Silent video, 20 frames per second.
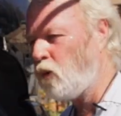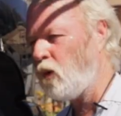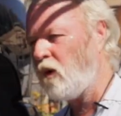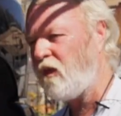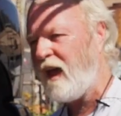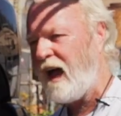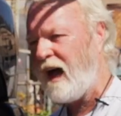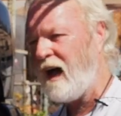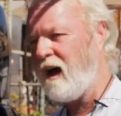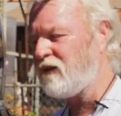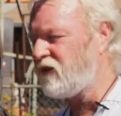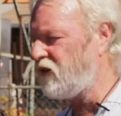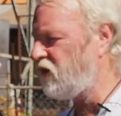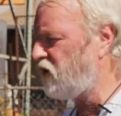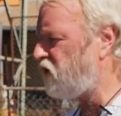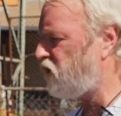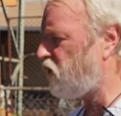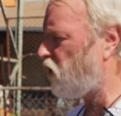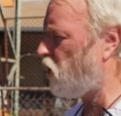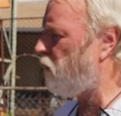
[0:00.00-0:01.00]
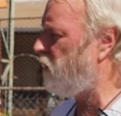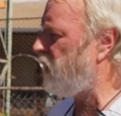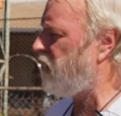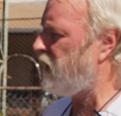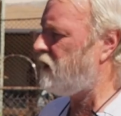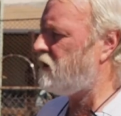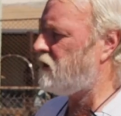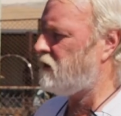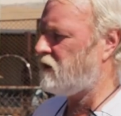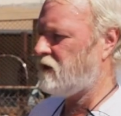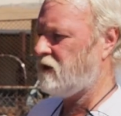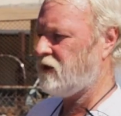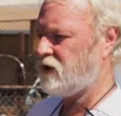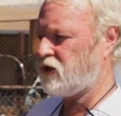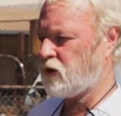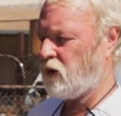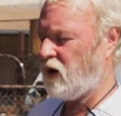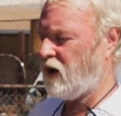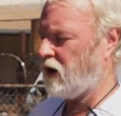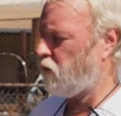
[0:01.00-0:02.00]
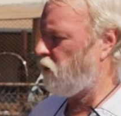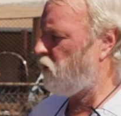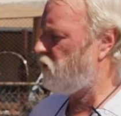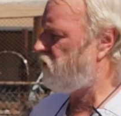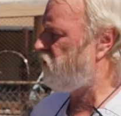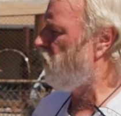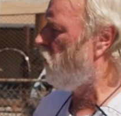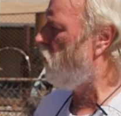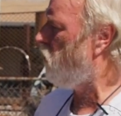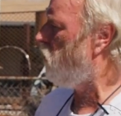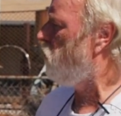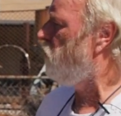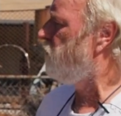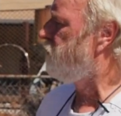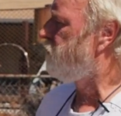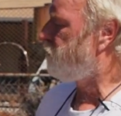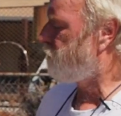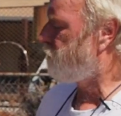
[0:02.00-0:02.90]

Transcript: without disturbing the truck. So,